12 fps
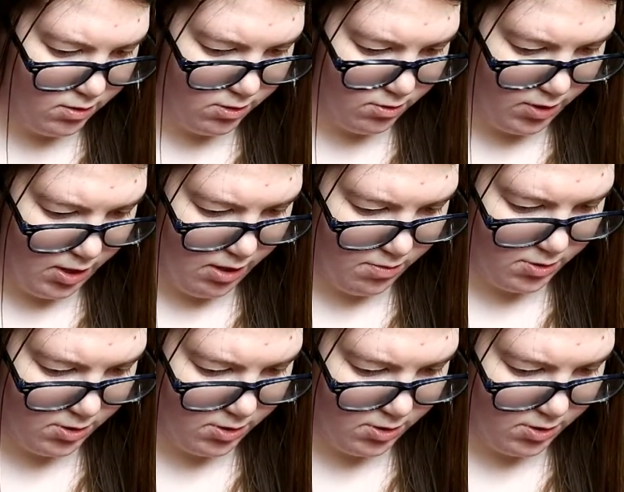So now I'm